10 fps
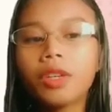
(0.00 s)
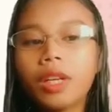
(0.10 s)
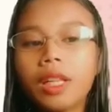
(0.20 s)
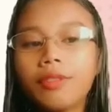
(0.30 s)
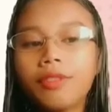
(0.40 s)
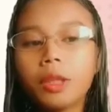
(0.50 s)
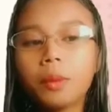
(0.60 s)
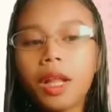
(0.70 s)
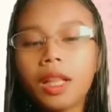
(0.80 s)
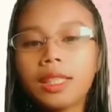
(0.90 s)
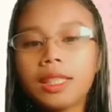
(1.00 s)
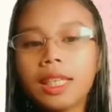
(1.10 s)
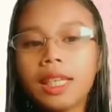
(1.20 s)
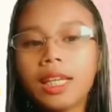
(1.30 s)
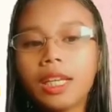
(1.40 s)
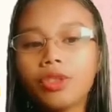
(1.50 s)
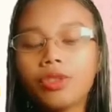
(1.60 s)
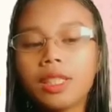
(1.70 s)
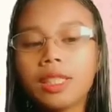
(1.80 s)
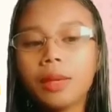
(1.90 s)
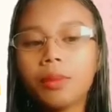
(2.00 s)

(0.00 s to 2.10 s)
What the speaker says: relevant policy in addressing